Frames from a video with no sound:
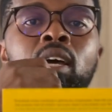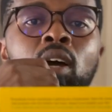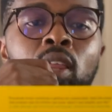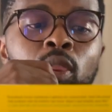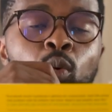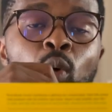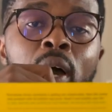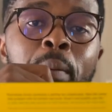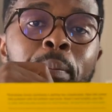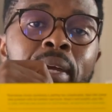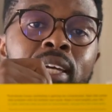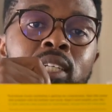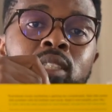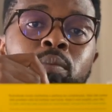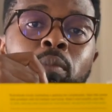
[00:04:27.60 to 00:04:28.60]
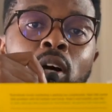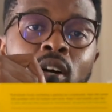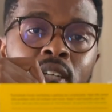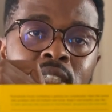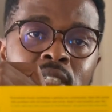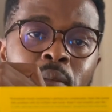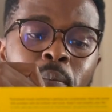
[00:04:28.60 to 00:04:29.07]
The One-Page
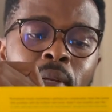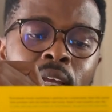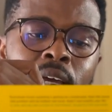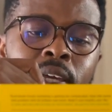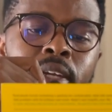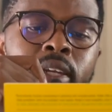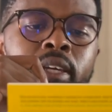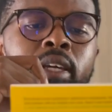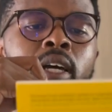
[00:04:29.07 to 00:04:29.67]
Marketing Plan.